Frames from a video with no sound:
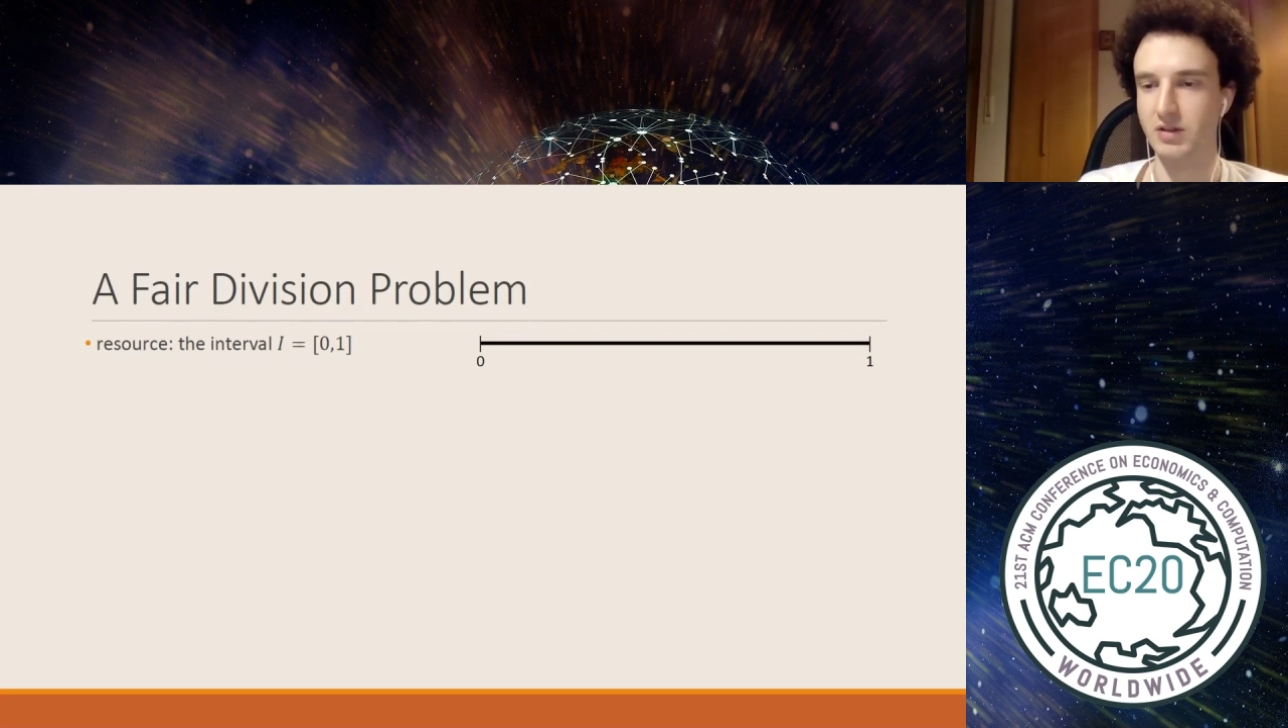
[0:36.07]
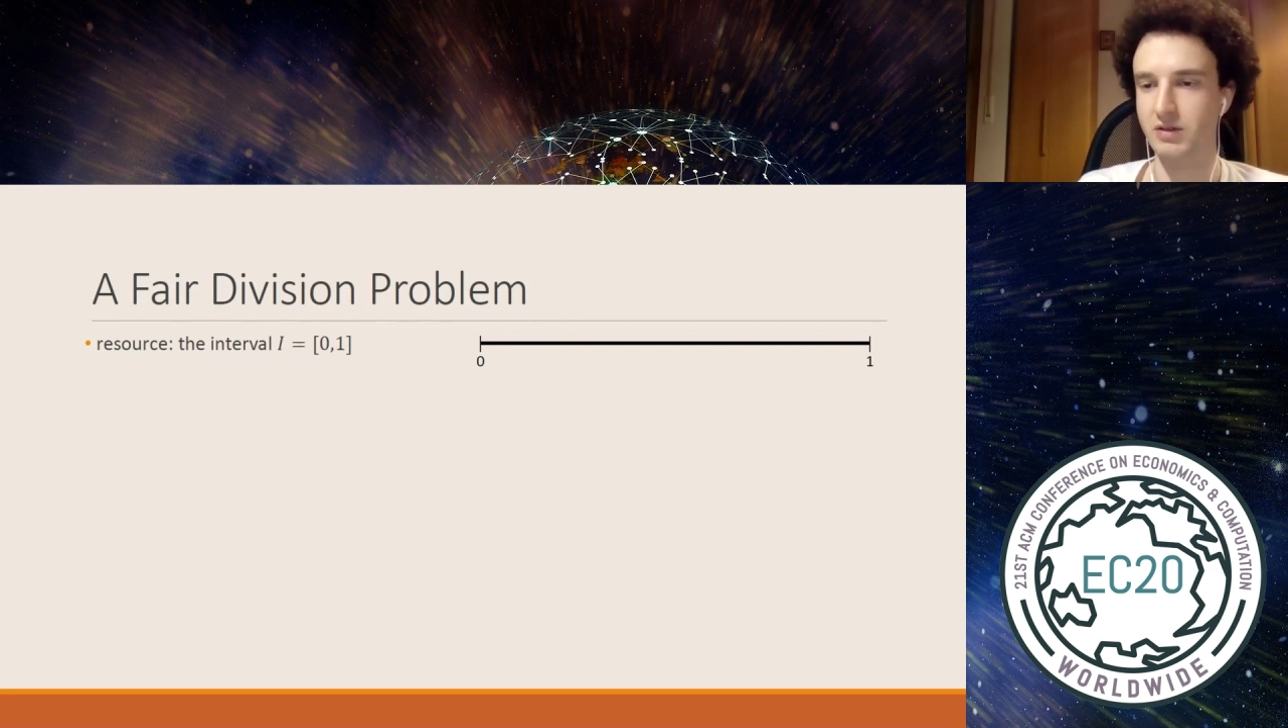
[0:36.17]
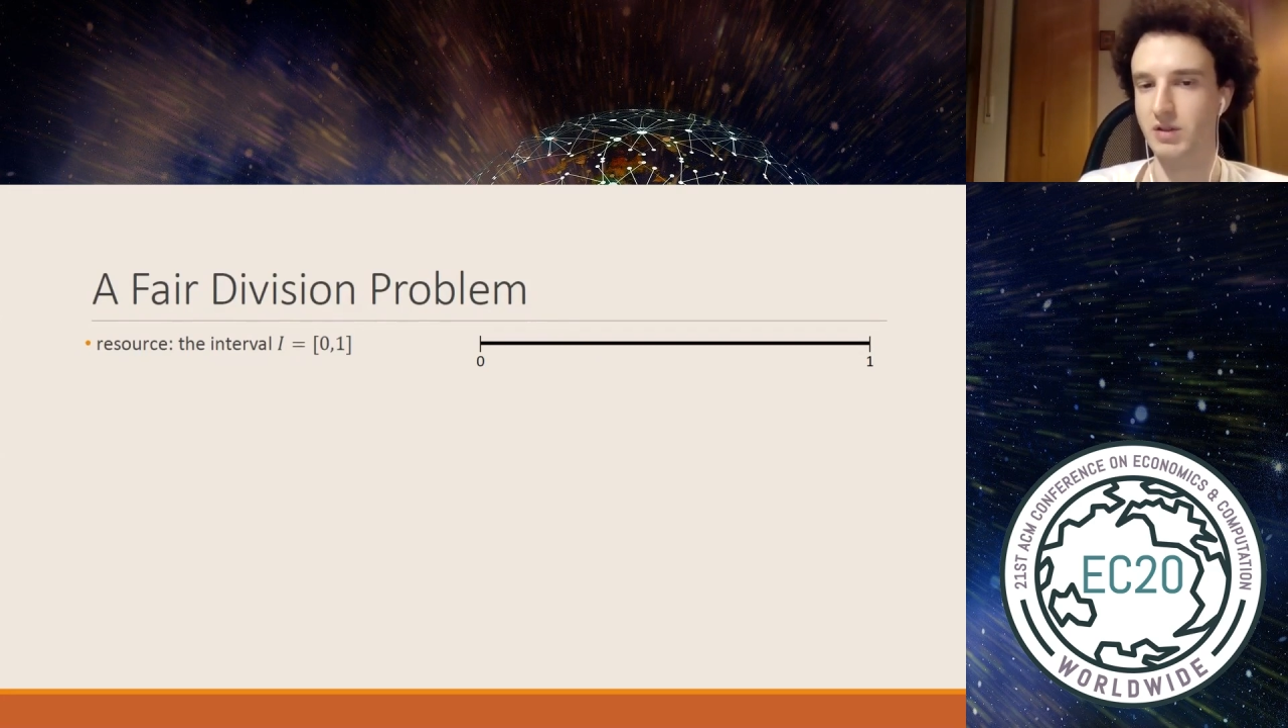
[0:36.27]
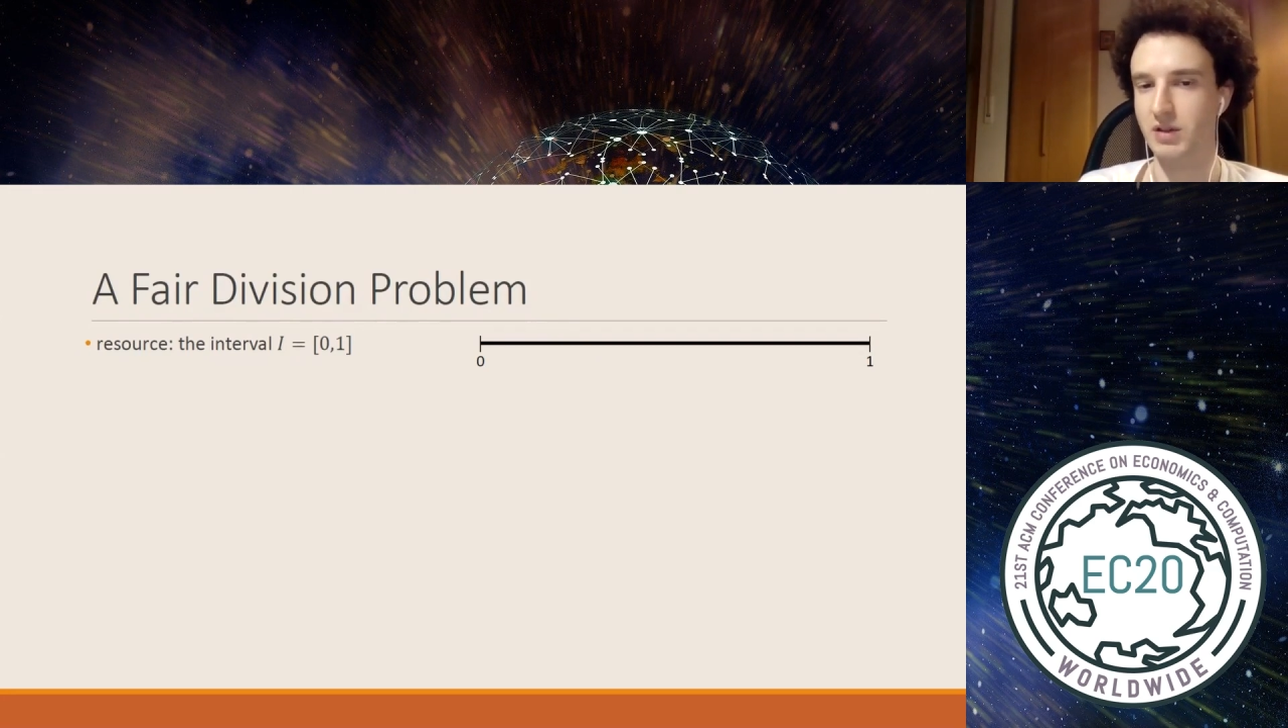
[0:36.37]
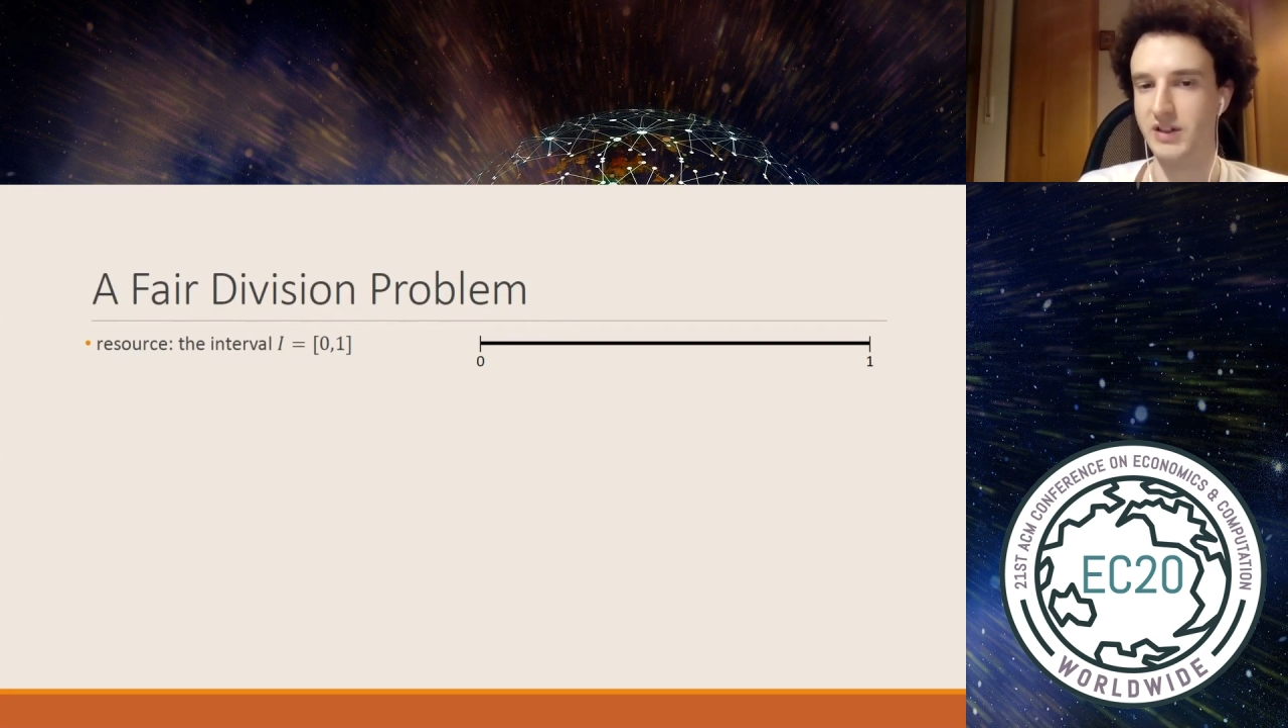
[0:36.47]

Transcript: interval